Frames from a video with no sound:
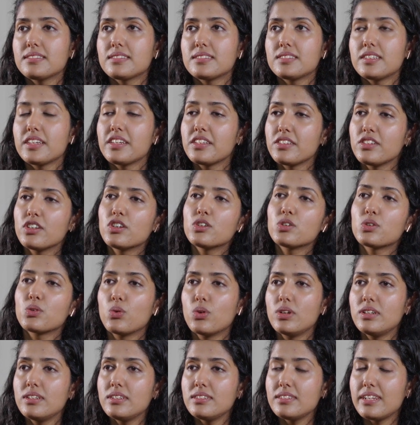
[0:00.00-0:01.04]
senior
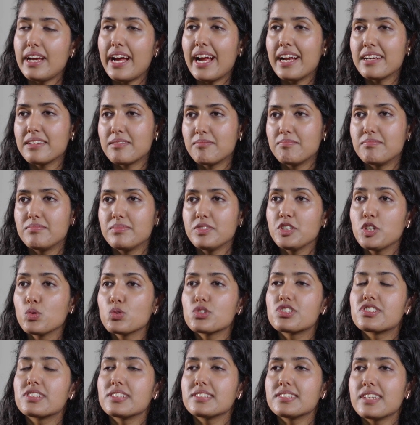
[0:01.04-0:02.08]
role at
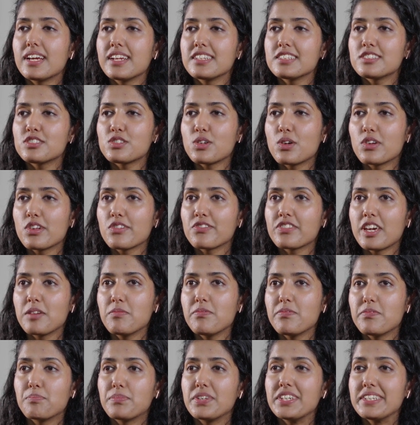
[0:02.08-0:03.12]
YUJ Designs sort of
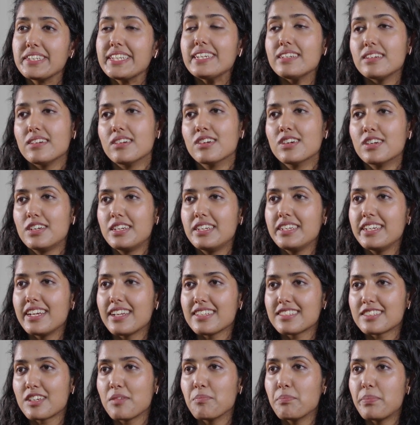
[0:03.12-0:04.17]
came pretty early
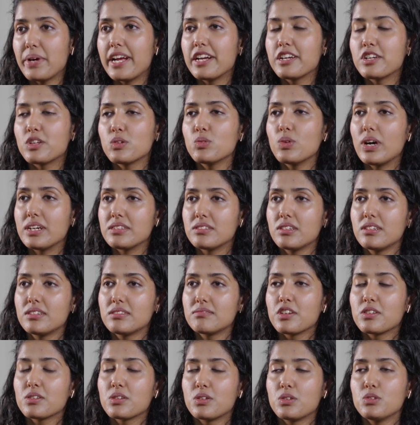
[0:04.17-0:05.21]
as compared to other,
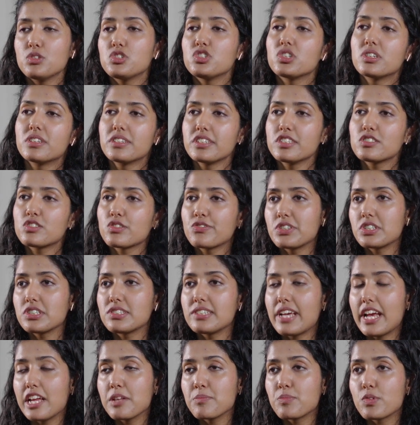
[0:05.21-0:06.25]
you know, journeys of a
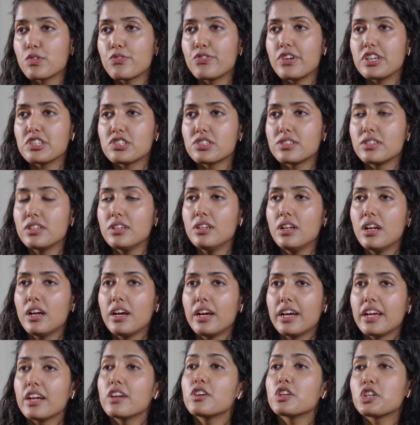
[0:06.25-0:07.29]
design professional.
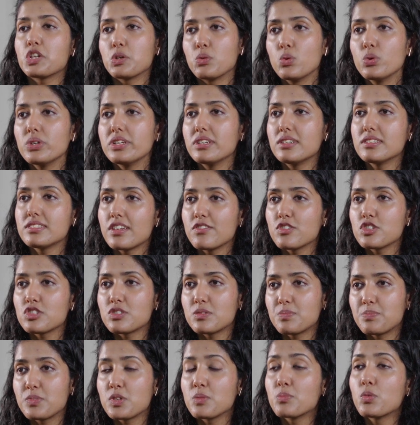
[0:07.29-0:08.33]
In 2 years, I
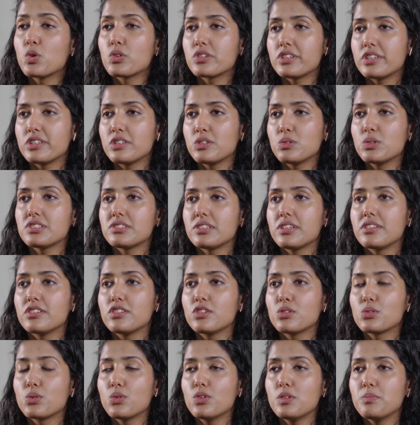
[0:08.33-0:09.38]
was promoted to a
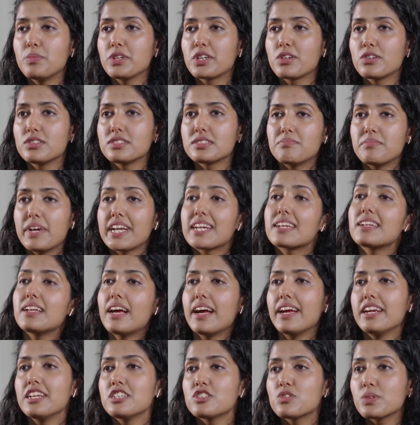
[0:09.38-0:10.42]
senior role because my
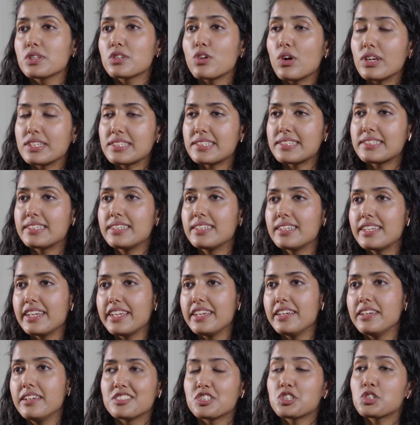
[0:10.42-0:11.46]
clients were
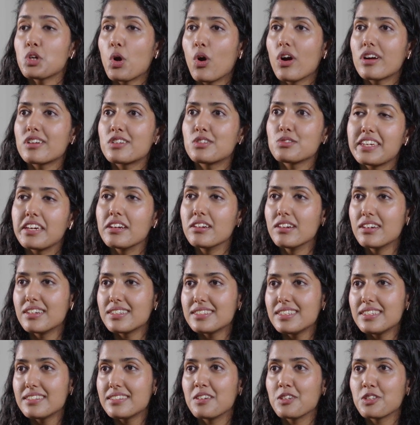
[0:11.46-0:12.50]
constantly shocked to hear
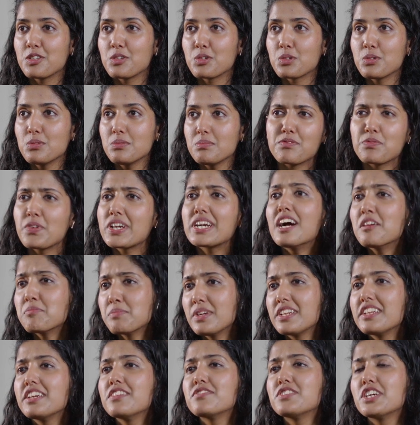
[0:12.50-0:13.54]
that, you know, we can't
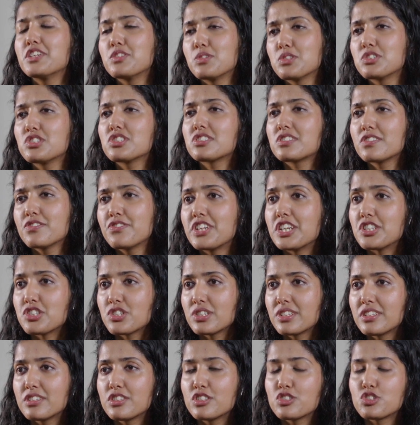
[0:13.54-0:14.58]
believe that you're just a
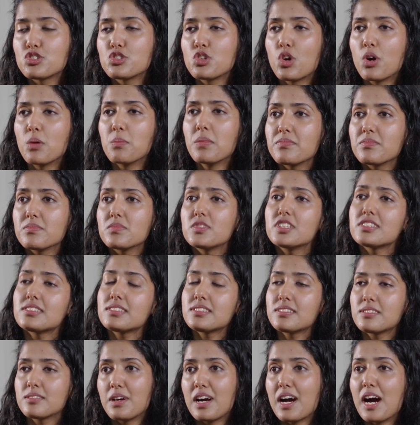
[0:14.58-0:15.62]
fresher in this job. This
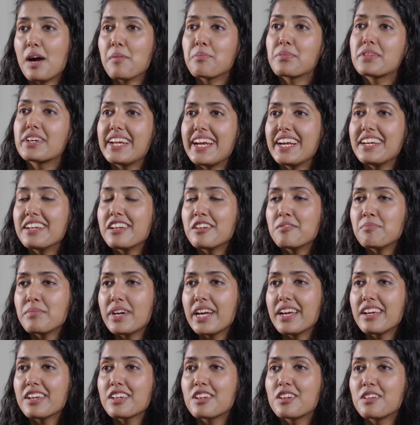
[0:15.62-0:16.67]
upgrade in
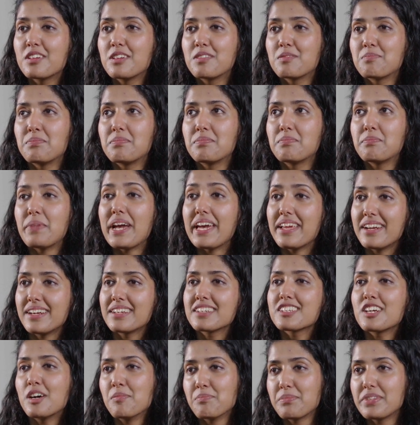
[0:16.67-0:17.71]
my
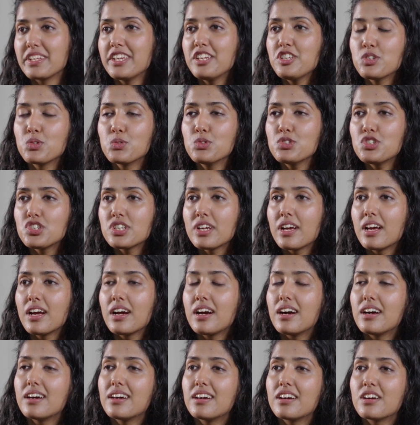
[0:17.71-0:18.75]
parent company,
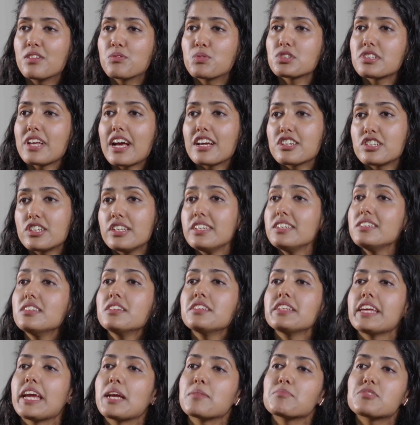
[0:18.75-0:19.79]
YUJ, was actually a
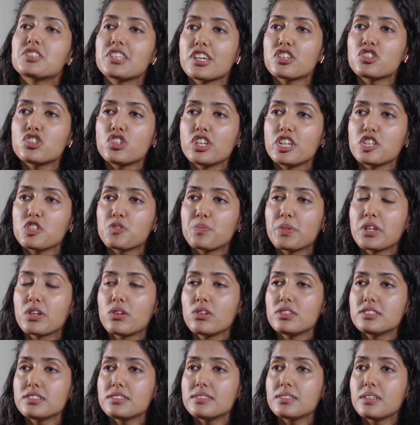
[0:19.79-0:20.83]
namesake change
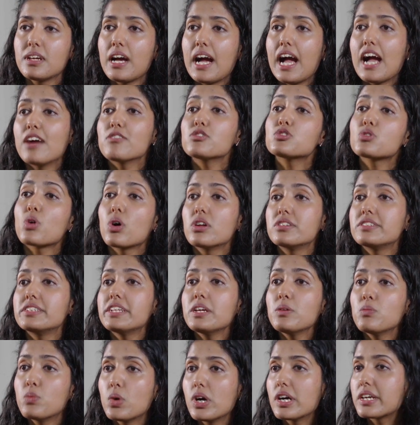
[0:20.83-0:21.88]
because I was
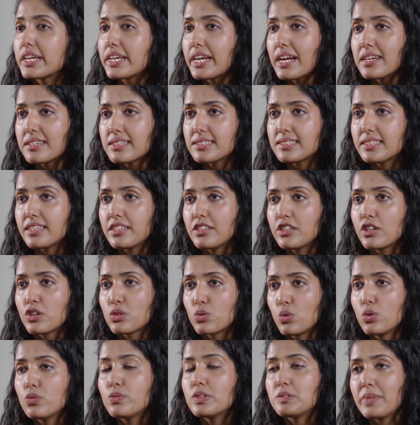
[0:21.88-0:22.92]
already working at a senior
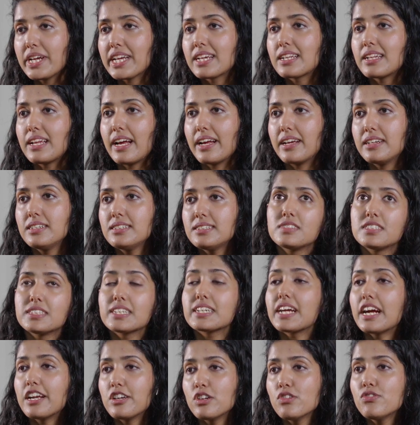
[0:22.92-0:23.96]
role with my clients.
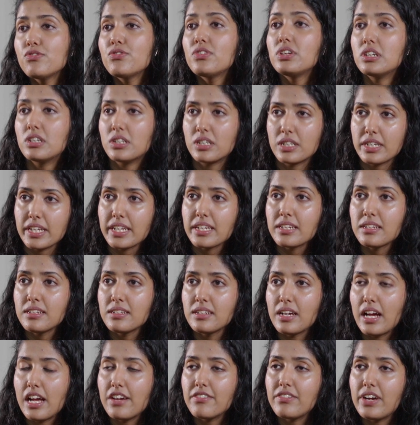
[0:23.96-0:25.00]
The kind of learning
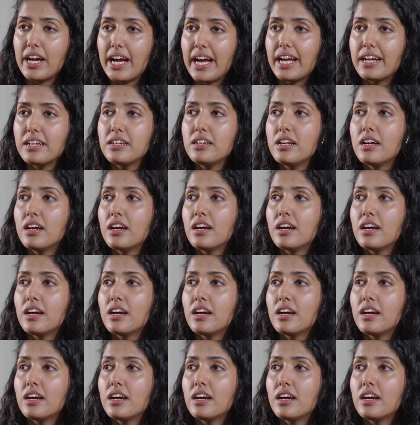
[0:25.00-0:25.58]
I've had,